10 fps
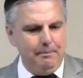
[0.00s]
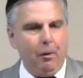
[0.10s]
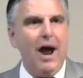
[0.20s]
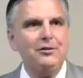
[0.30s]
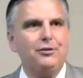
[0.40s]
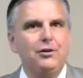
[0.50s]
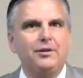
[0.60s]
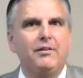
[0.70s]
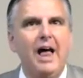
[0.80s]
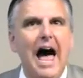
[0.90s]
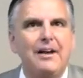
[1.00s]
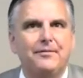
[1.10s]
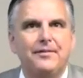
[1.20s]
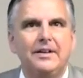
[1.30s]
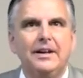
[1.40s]
pressures of life,
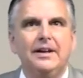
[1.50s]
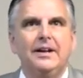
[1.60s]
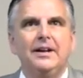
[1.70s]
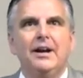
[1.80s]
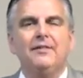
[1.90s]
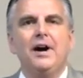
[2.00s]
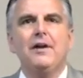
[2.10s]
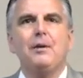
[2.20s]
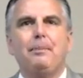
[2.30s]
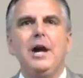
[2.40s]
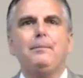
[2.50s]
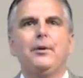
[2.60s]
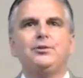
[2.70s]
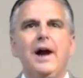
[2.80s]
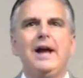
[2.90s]
of other people
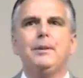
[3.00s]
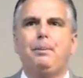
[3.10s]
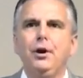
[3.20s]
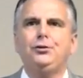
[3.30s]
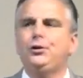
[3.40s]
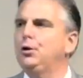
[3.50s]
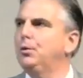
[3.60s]
trying to push you.